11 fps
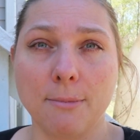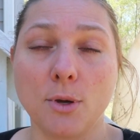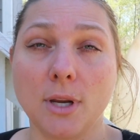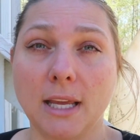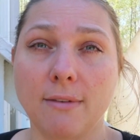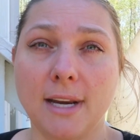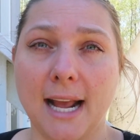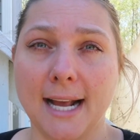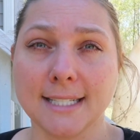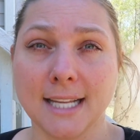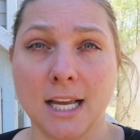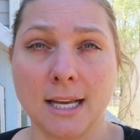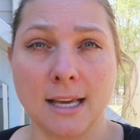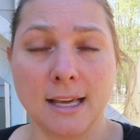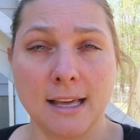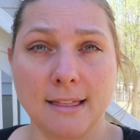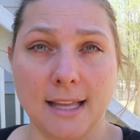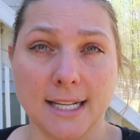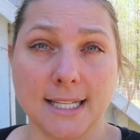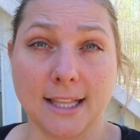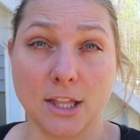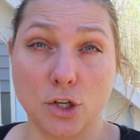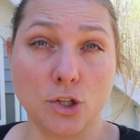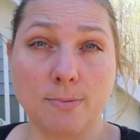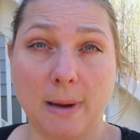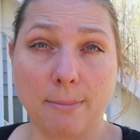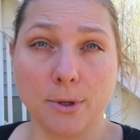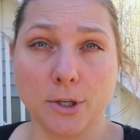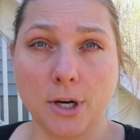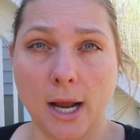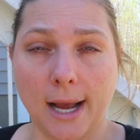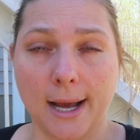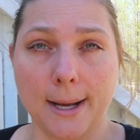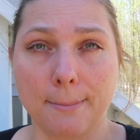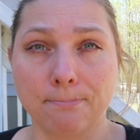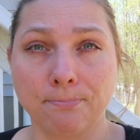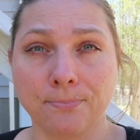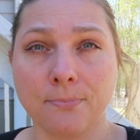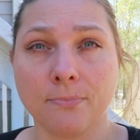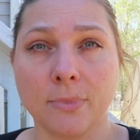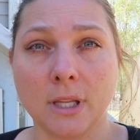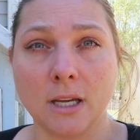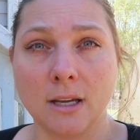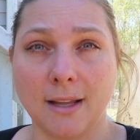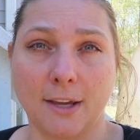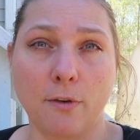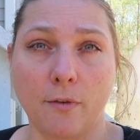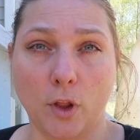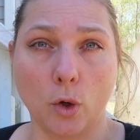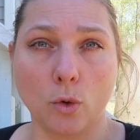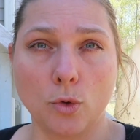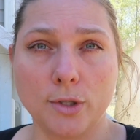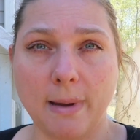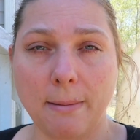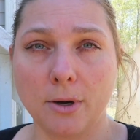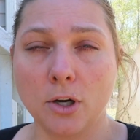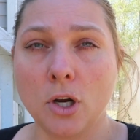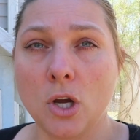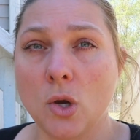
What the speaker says: You can even ask things like the newspaper, like if you have a local newspaper.